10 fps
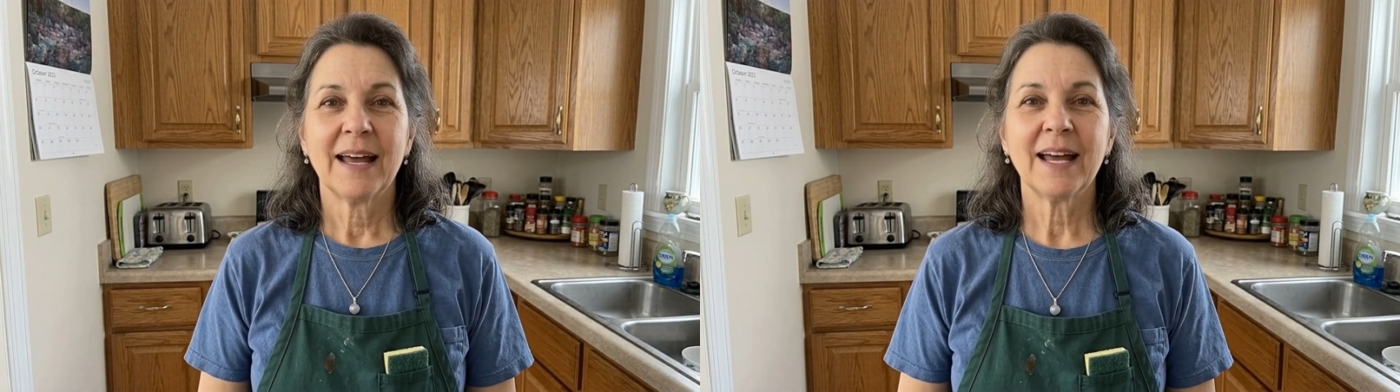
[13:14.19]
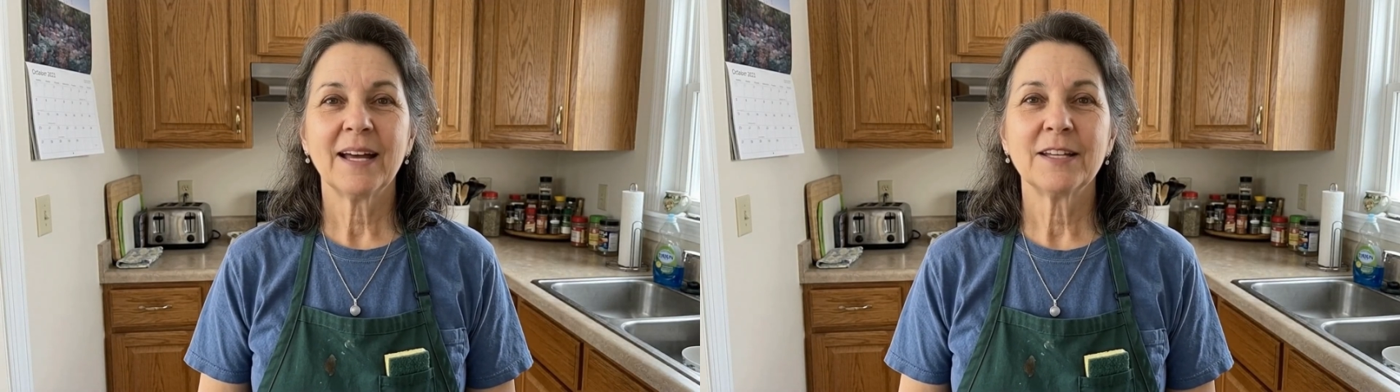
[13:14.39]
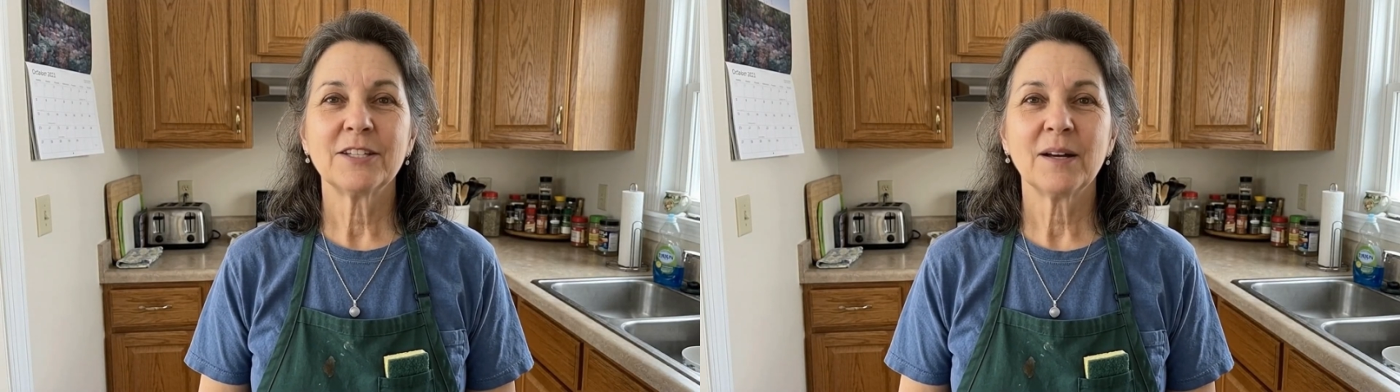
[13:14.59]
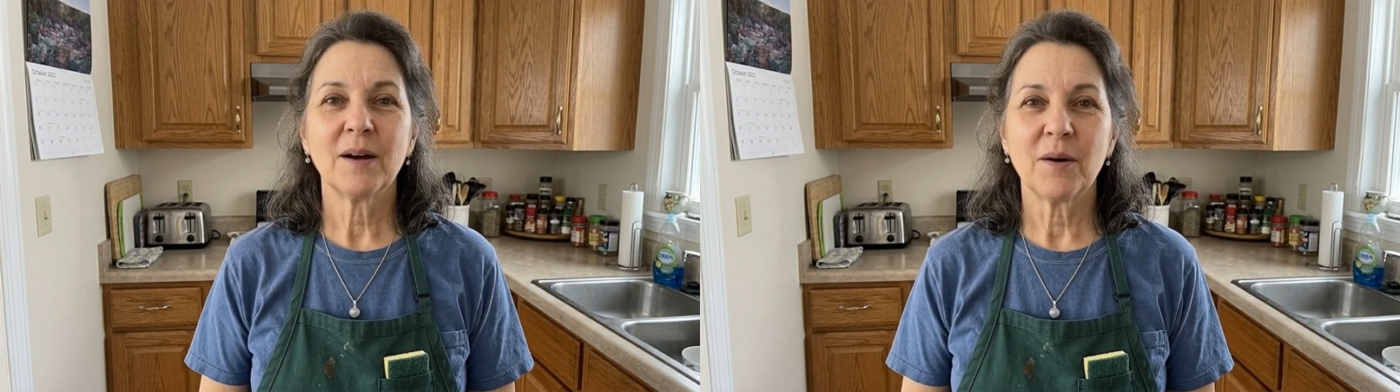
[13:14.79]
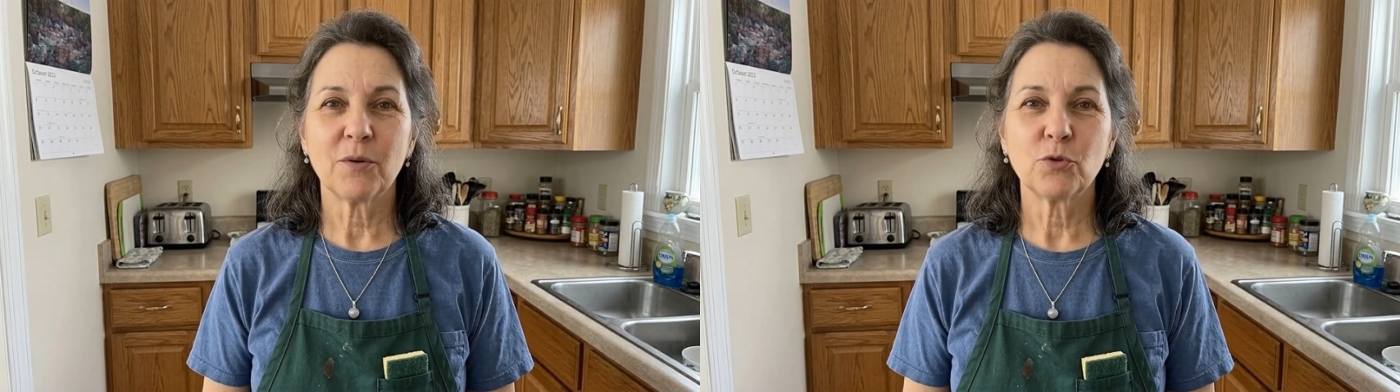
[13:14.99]
ends.
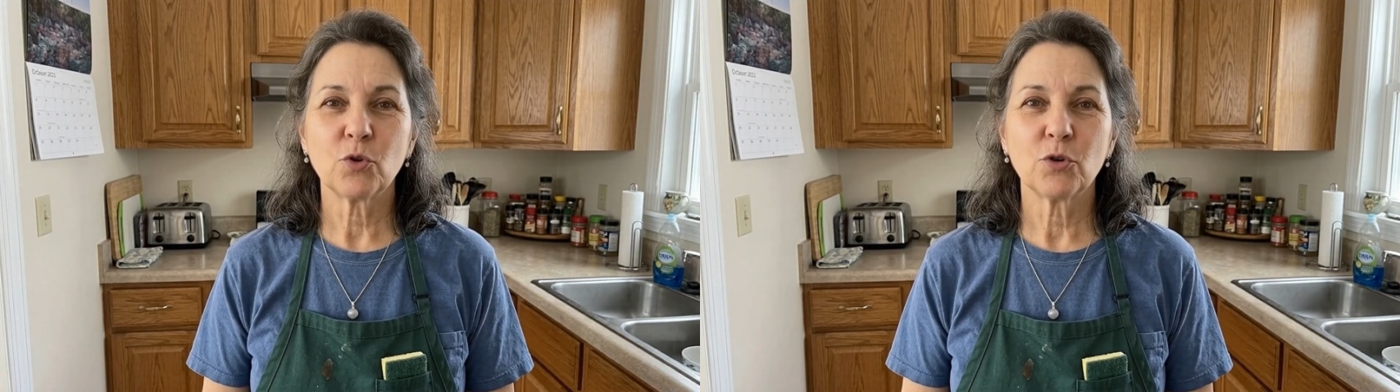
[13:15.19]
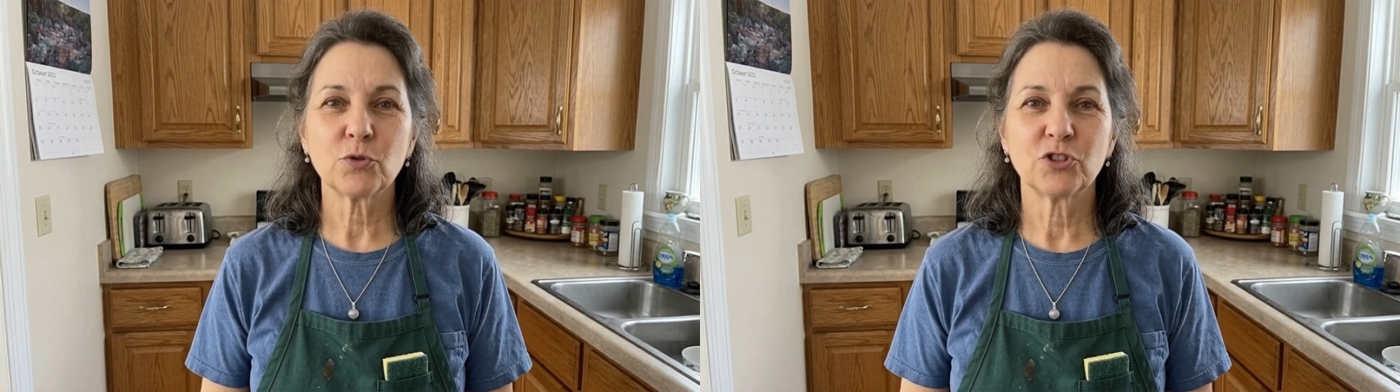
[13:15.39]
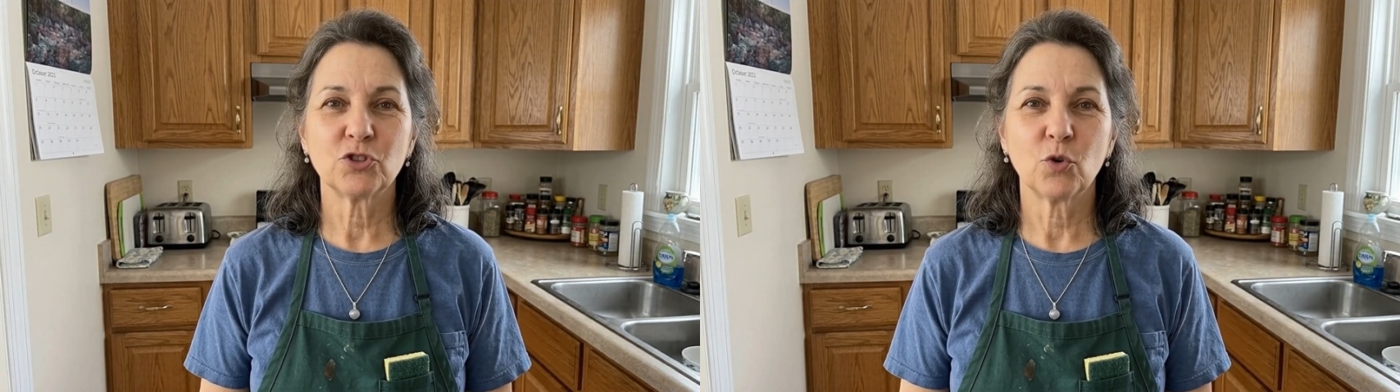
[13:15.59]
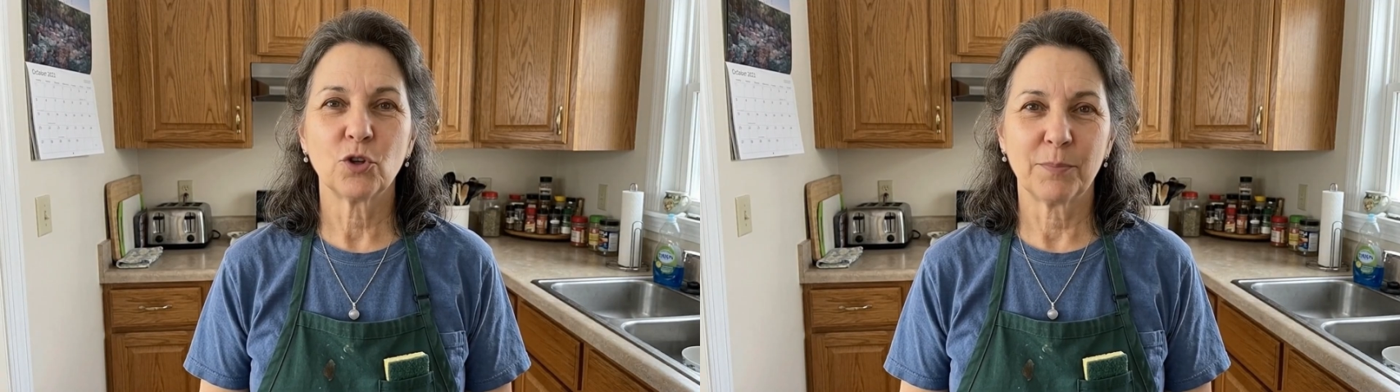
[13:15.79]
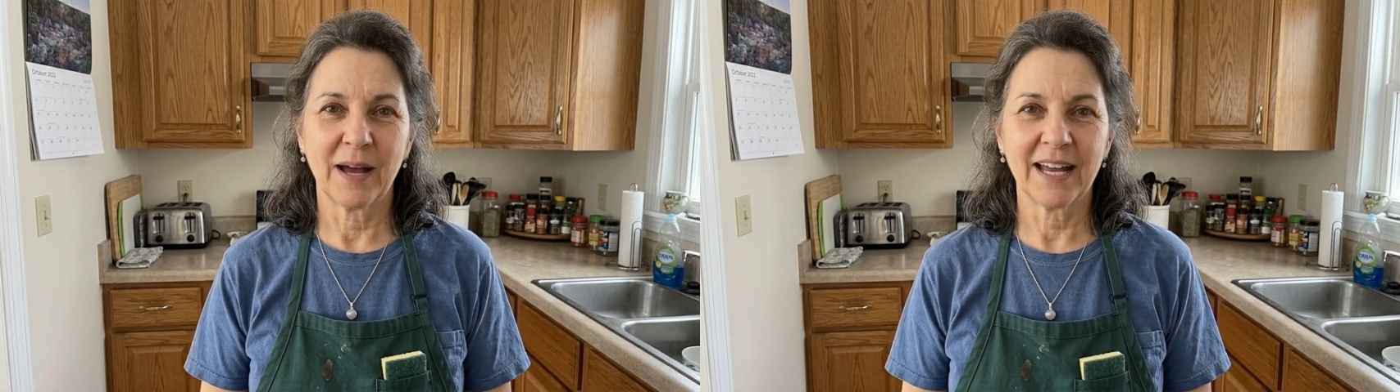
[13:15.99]
For a
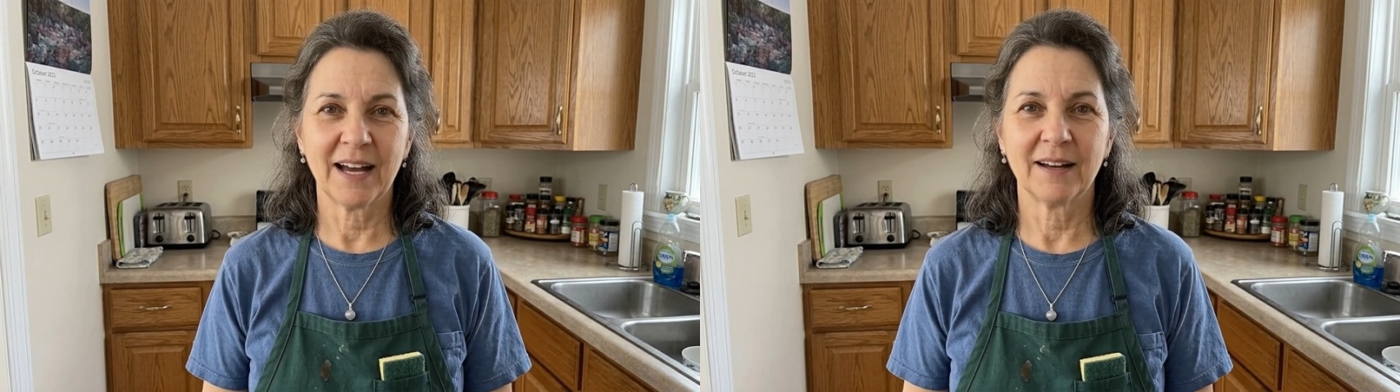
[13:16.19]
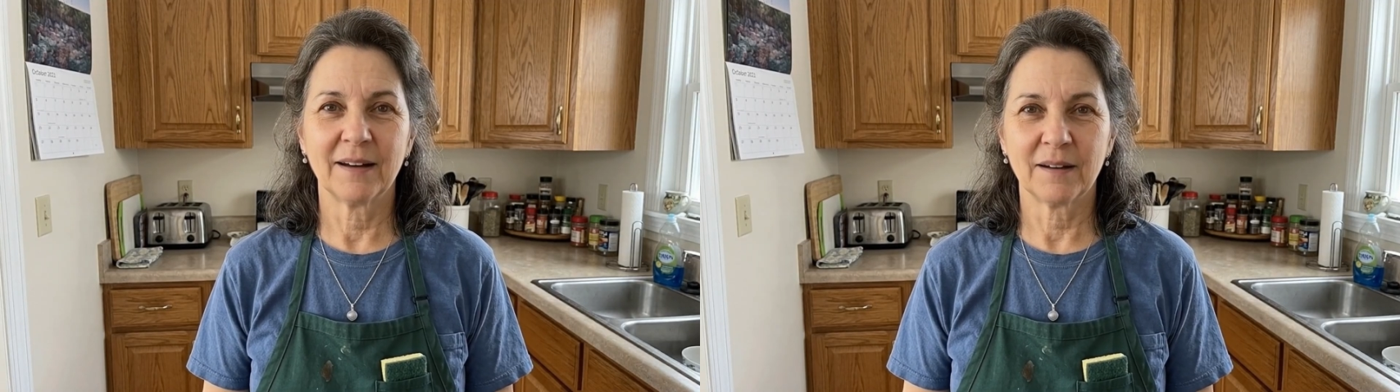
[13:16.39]
restored pan,